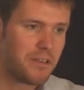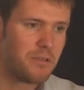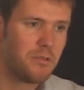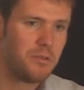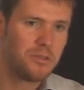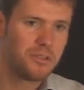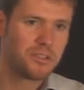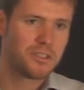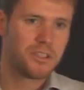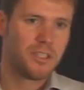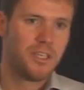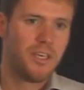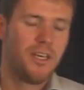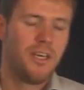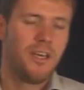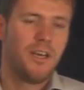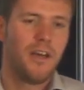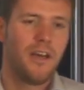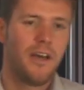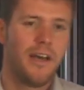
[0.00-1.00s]
good
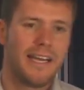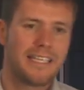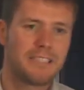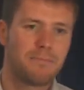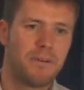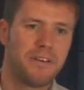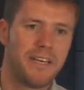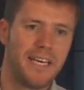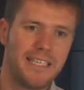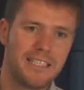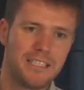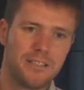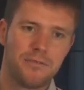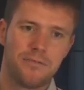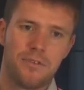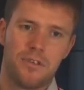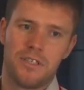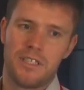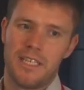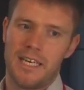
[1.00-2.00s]
explanation
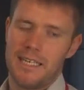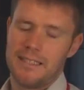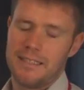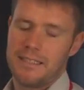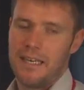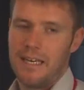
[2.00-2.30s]
for that.